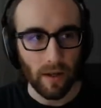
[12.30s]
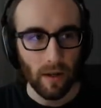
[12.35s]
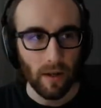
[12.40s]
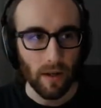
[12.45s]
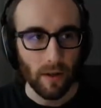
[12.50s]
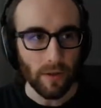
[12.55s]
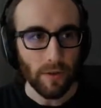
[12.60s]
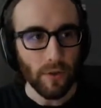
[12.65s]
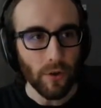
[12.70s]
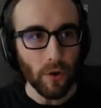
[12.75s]

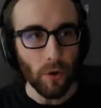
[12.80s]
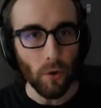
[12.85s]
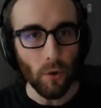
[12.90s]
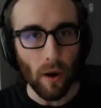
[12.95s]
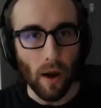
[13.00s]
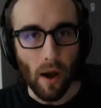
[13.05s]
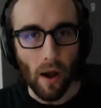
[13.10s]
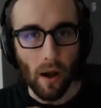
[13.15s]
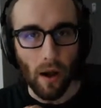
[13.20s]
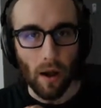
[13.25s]

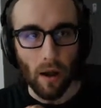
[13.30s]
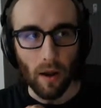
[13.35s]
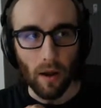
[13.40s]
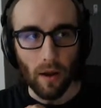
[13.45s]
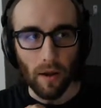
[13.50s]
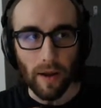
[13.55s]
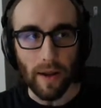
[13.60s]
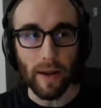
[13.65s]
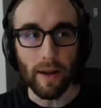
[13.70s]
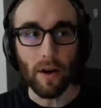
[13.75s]
so
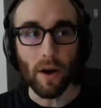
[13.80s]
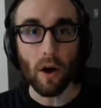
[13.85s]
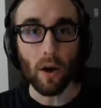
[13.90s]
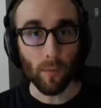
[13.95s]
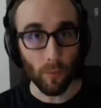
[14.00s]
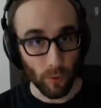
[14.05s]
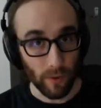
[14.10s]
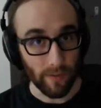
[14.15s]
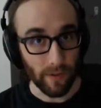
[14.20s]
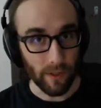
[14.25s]
in our
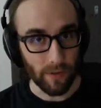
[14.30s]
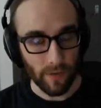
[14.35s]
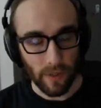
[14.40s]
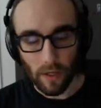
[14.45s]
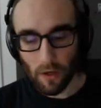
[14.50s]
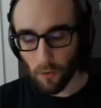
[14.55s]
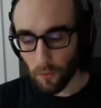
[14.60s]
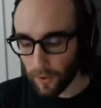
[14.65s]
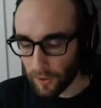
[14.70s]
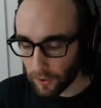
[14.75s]
previous
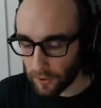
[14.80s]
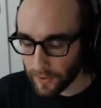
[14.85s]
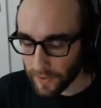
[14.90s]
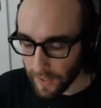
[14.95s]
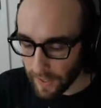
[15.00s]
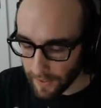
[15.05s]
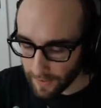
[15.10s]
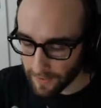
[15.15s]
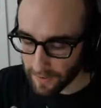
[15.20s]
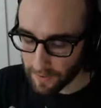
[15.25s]
video, we looked
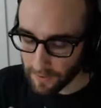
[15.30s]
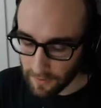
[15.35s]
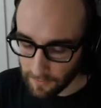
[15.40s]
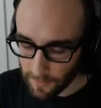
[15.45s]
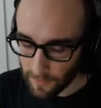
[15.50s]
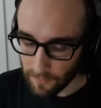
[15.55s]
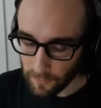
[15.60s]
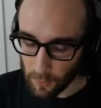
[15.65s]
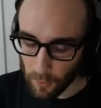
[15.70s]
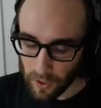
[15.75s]
at
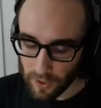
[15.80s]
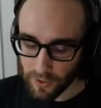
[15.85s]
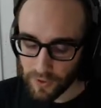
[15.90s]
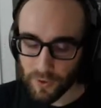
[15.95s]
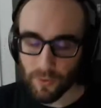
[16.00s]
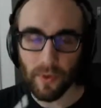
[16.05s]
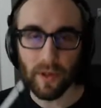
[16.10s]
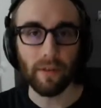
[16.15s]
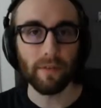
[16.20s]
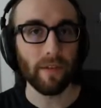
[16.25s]
systems of
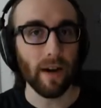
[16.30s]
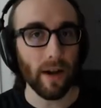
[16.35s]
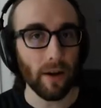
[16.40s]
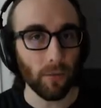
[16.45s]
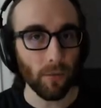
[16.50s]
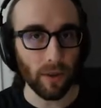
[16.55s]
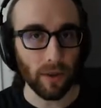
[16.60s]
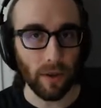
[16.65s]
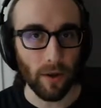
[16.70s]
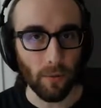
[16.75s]
equations. We defined
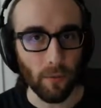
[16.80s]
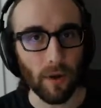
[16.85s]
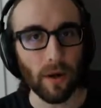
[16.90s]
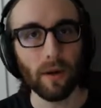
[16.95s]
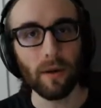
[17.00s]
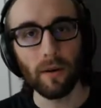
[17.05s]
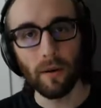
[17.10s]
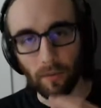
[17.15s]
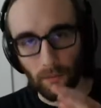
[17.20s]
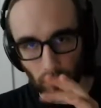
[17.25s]
what they
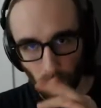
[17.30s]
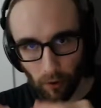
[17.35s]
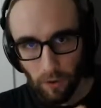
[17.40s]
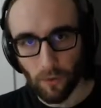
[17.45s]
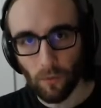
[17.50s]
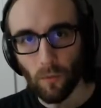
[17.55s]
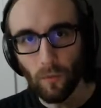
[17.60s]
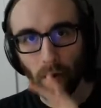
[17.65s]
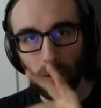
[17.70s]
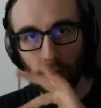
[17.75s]
were, more
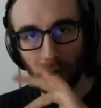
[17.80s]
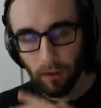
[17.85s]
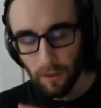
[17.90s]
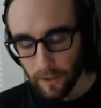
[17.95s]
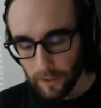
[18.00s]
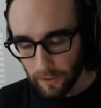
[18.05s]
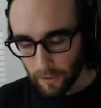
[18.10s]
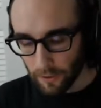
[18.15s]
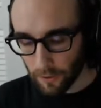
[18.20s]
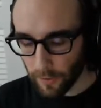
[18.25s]
than one
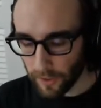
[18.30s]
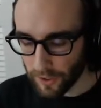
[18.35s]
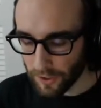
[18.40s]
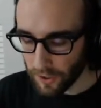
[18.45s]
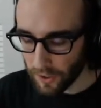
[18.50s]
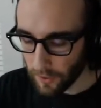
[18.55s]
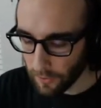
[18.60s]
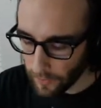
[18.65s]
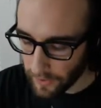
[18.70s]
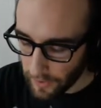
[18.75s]
linear
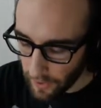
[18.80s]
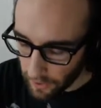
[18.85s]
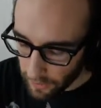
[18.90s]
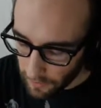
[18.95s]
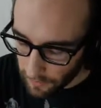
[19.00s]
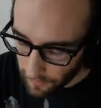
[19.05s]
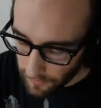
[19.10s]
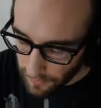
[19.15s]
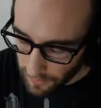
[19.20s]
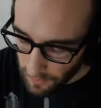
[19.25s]
equation, and we talked
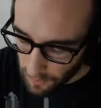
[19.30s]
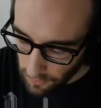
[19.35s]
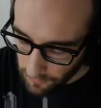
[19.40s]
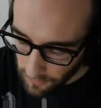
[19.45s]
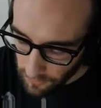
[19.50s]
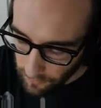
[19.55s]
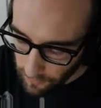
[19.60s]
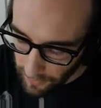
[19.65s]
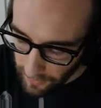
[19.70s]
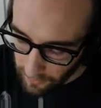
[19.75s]
about
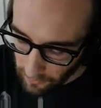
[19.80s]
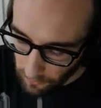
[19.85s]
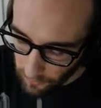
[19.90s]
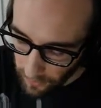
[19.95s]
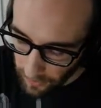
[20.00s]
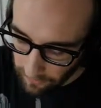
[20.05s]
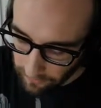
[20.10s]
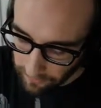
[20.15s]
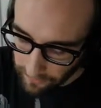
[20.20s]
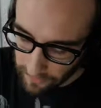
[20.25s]
solving by
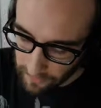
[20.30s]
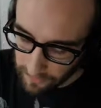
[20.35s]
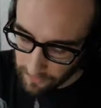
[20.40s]
graphing,